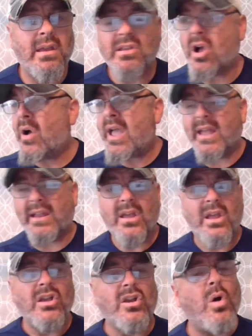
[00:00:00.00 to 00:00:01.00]
Go ahead.
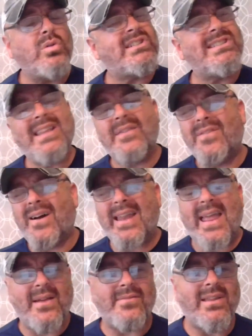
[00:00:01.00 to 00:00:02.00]
Go sniff on
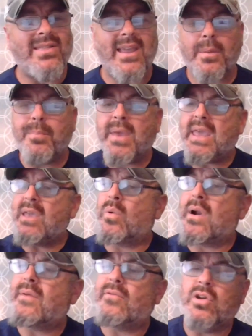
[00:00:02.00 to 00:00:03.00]
everything, pee
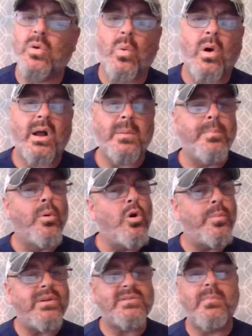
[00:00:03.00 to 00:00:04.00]
wherever you want, poop
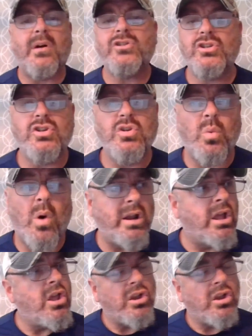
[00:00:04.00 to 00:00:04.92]
as much as you want.